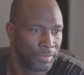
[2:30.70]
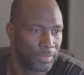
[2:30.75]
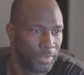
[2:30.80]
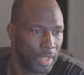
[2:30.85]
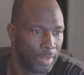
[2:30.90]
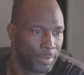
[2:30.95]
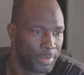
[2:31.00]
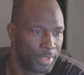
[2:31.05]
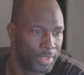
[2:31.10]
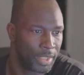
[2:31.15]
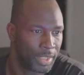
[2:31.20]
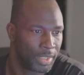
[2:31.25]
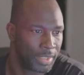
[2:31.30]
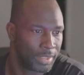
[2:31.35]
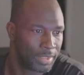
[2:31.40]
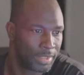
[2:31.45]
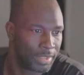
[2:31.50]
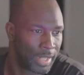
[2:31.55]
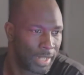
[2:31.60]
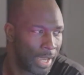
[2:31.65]
Amazon
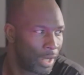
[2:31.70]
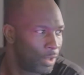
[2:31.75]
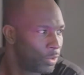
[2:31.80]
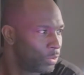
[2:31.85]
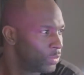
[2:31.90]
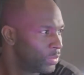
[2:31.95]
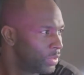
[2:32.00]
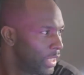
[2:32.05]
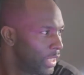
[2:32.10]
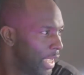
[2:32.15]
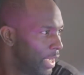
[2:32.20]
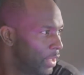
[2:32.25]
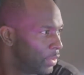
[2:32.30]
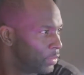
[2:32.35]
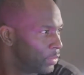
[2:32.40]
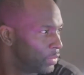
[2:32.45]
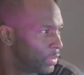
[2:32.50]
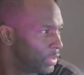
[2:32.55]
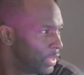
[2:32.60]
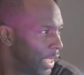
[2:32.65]
is down,
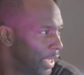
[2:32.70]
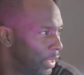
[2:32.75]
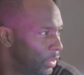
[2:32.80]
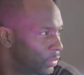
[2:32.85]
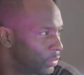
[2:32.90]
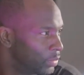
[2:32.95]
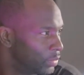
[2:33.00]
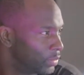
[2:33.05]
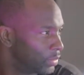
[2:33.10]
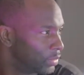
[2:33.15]
down, down.